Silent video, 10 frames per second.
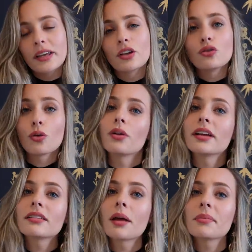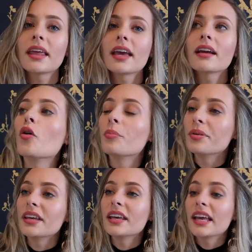be controlling something or
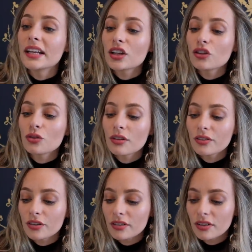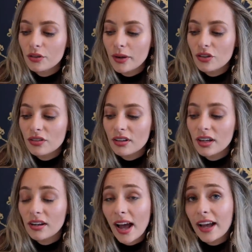be in control of certain situations. And
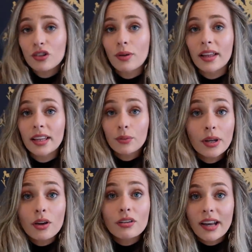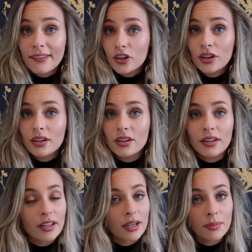in actuality, like, we are never
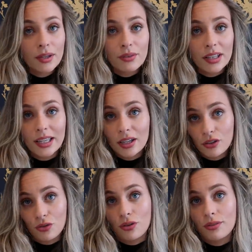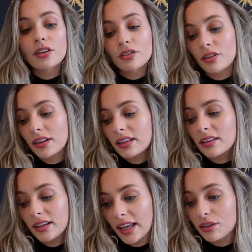gonna be really in control. There are certain things
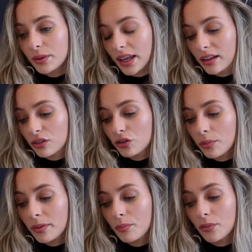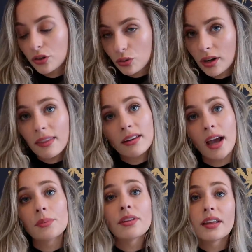that yes, we can control, but majority of the
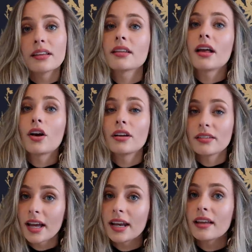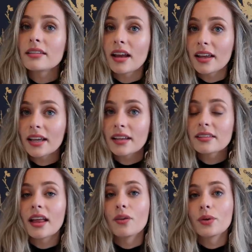times the things that our anxiety is telling
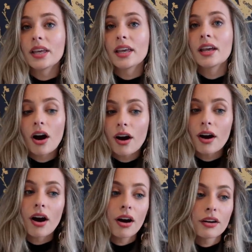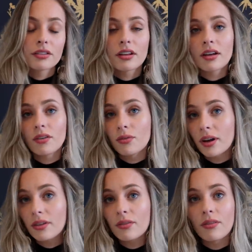us that we are, aren't,
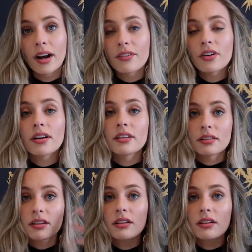whatever is